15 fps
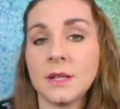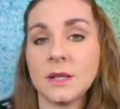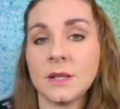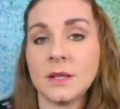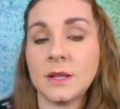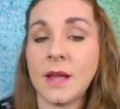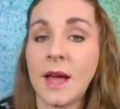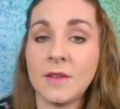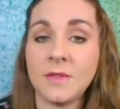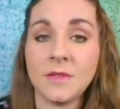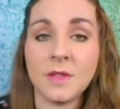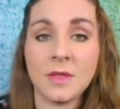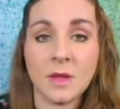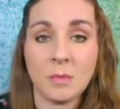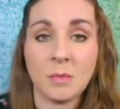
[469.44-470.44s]

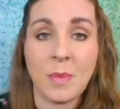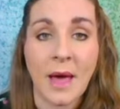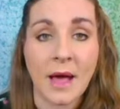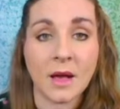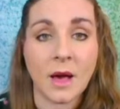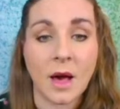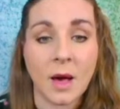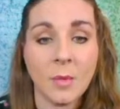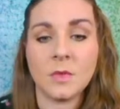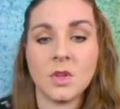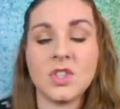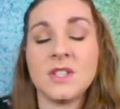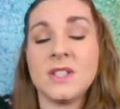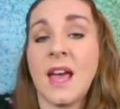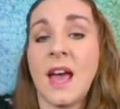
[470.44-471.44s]
liven them back up
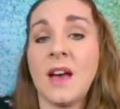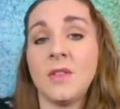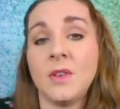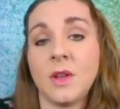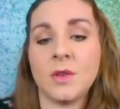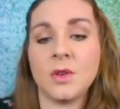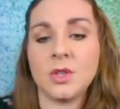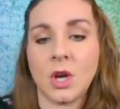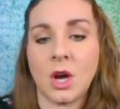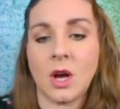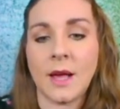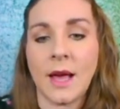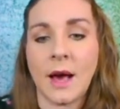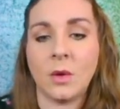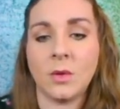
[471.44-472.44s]
just to have another
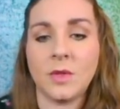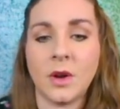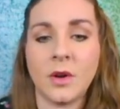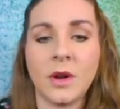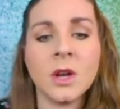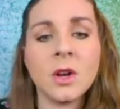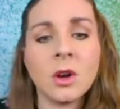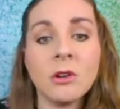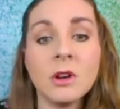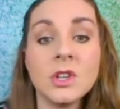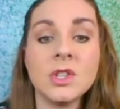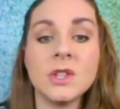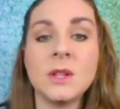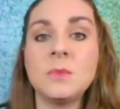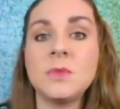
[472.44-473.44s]
dog out there and
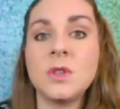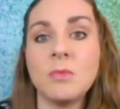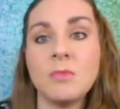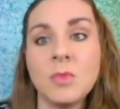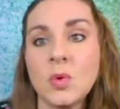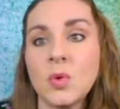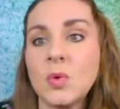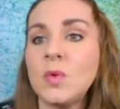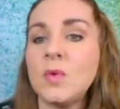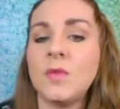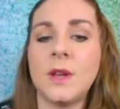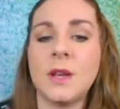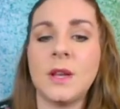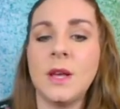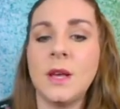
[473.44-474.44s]
encouraging them to
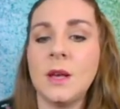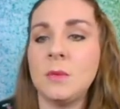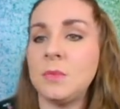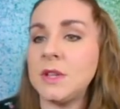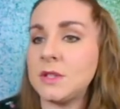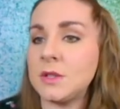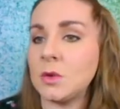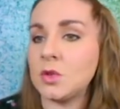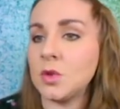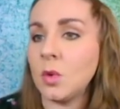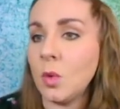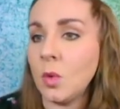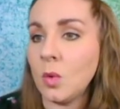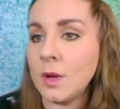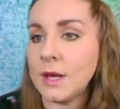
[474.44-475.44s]
move and be
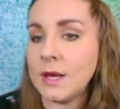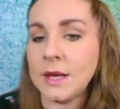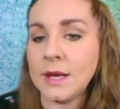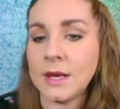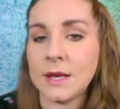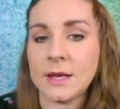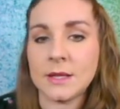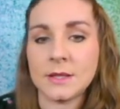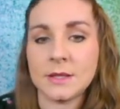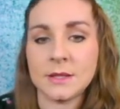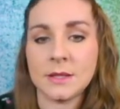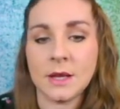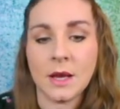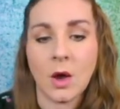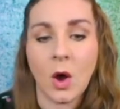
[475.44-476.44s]
social. Oh, he
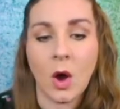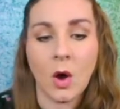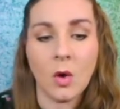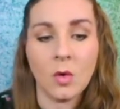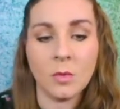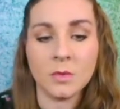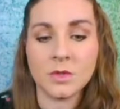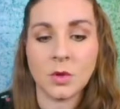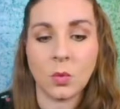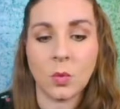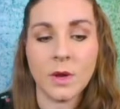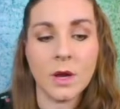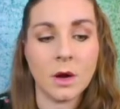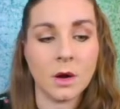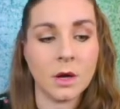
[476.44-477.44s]
is home, so
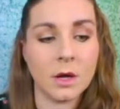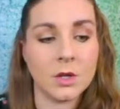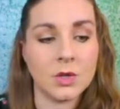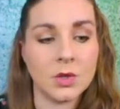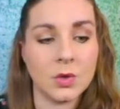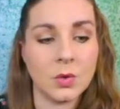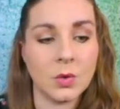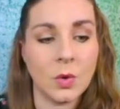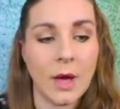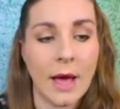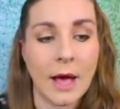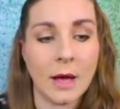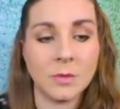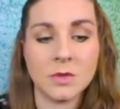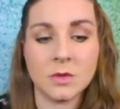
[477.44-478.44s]
we are going to do
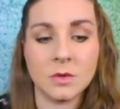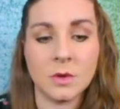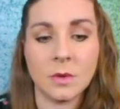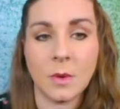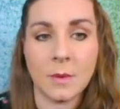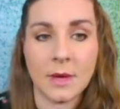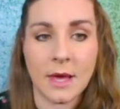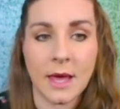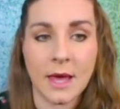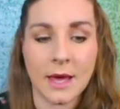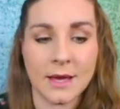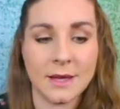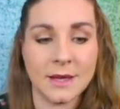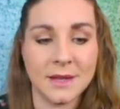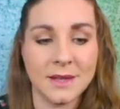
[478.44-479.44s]
absolutely what we
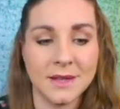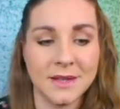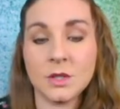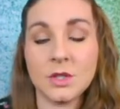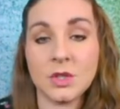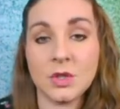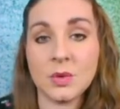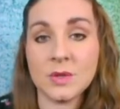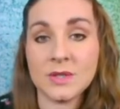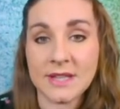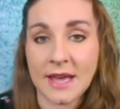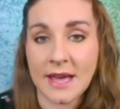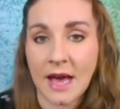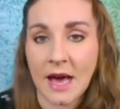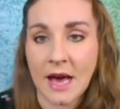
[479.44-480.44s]
can to
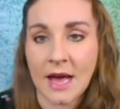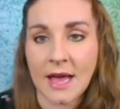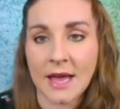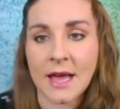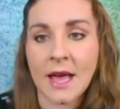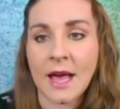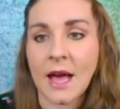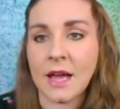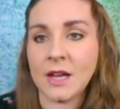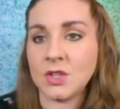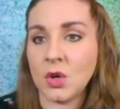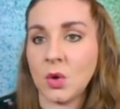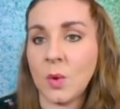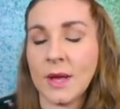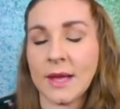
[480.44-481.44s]
say hi. I
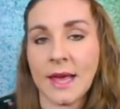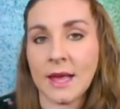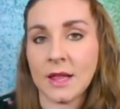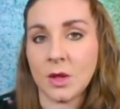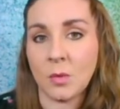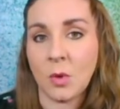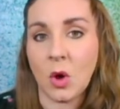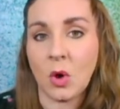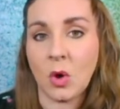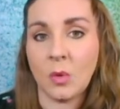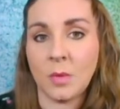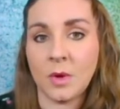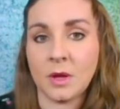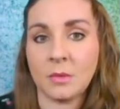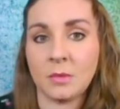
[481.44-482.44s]
don't want Caleb
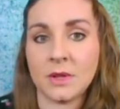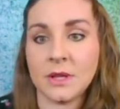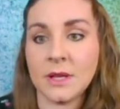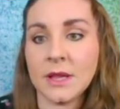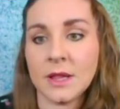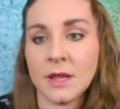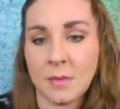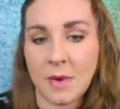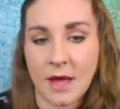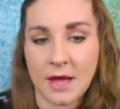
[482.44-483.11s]
home completely by